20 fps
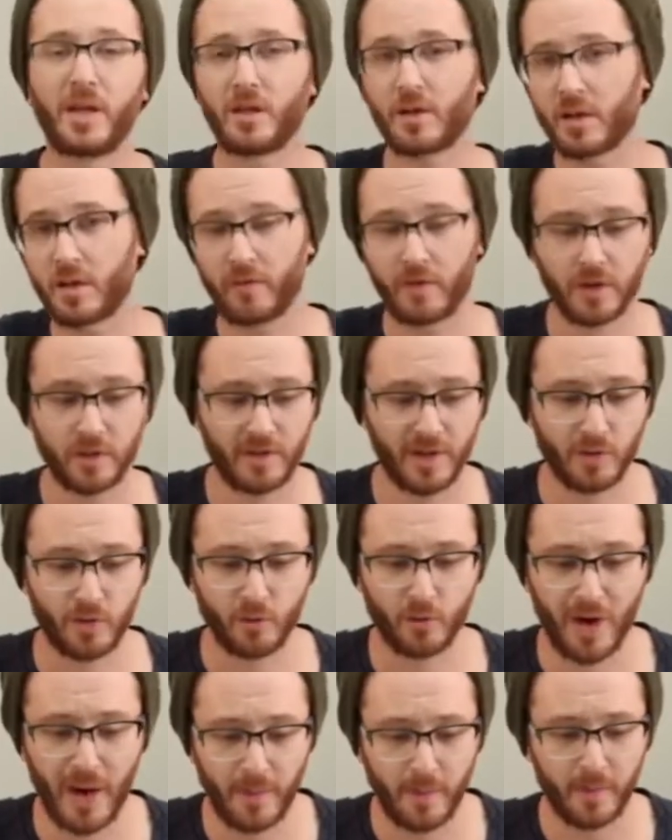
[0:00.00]
and the conversion rates
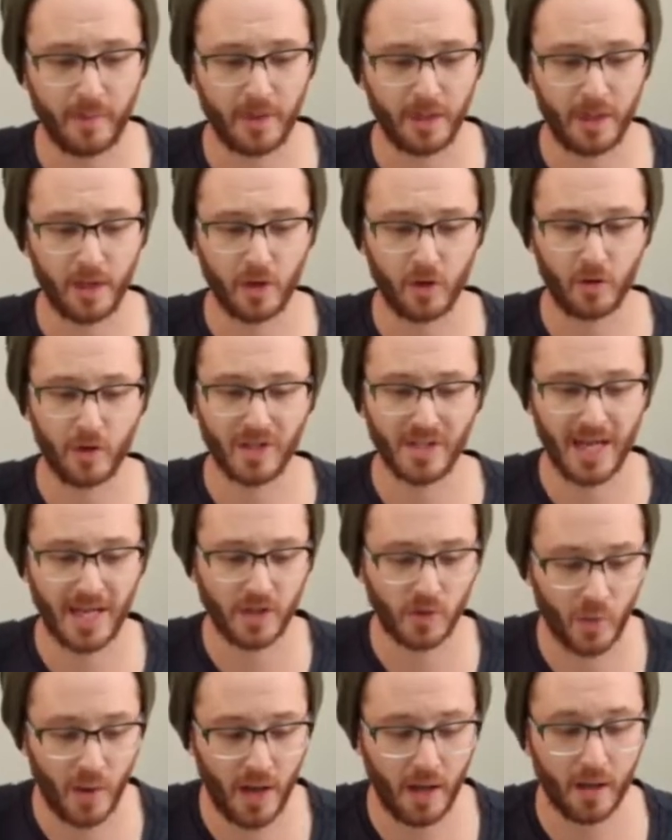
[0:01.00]
will probably increase
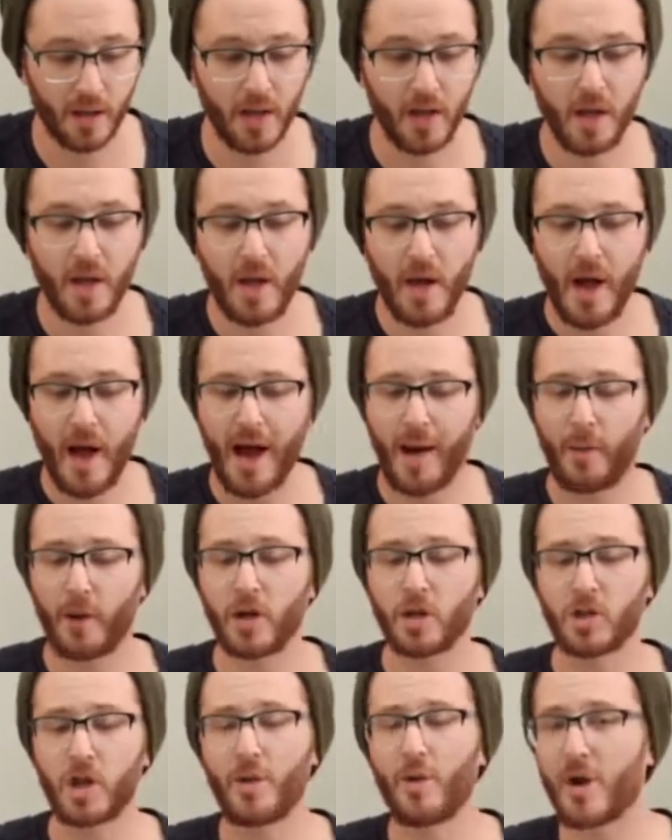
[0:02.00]
as well. I
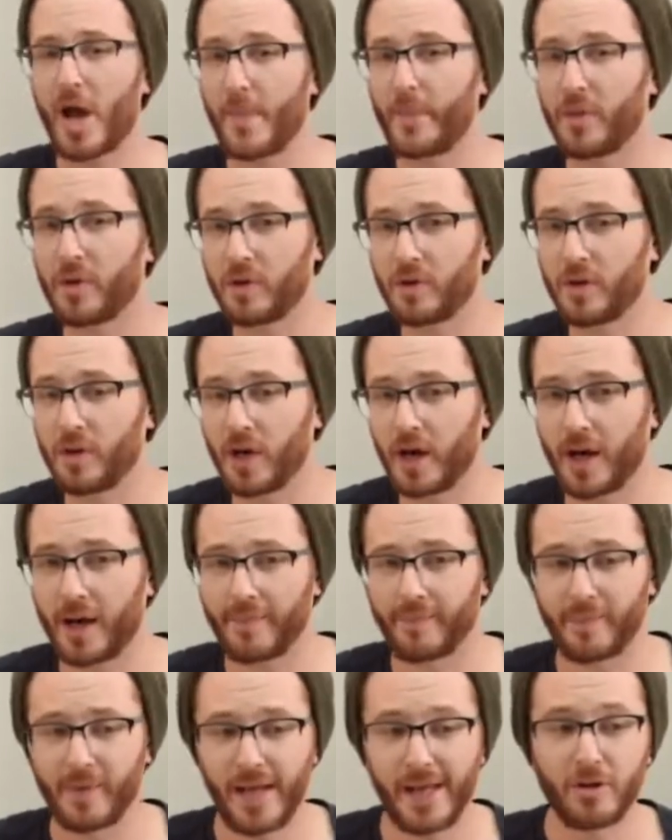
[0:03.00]
want to show you a couple
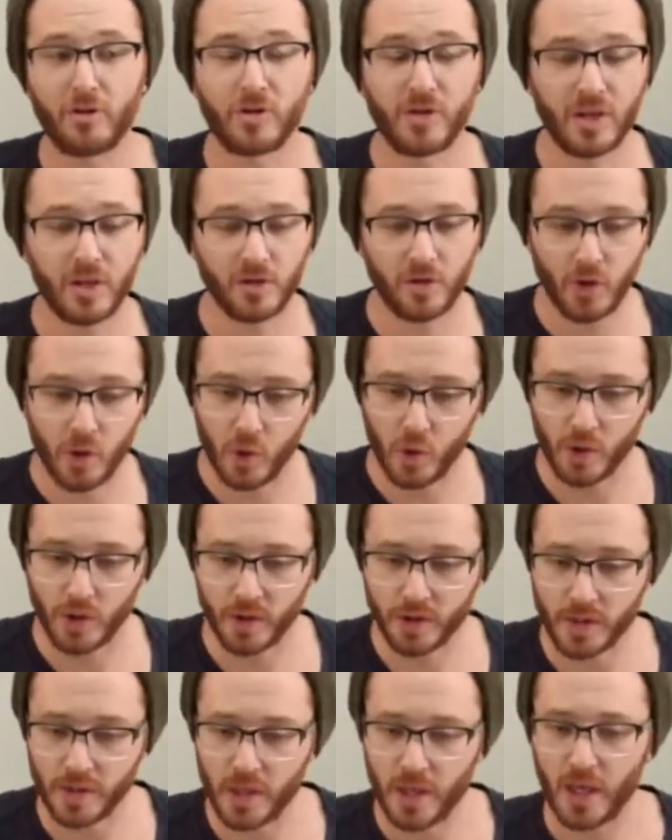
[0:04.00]
interesting
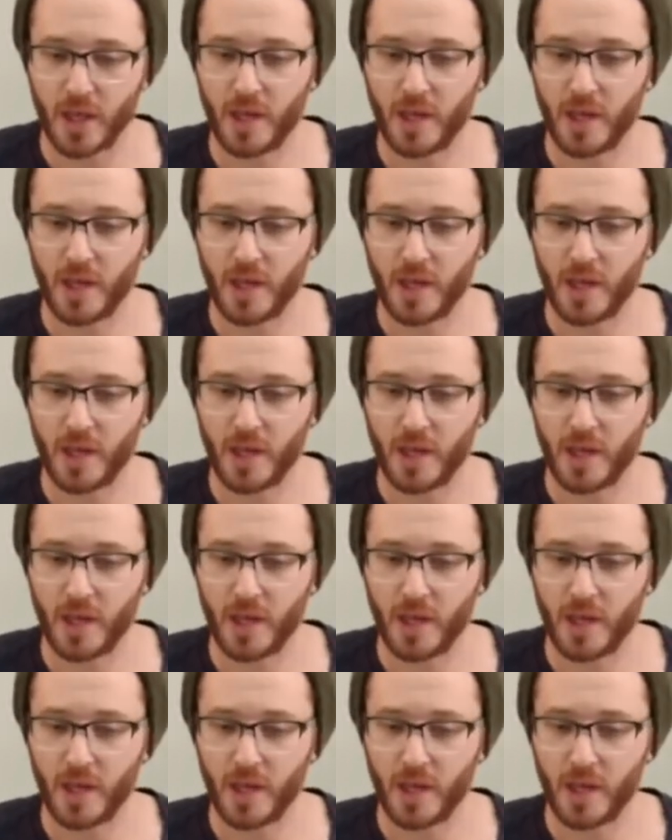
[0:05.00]
tools.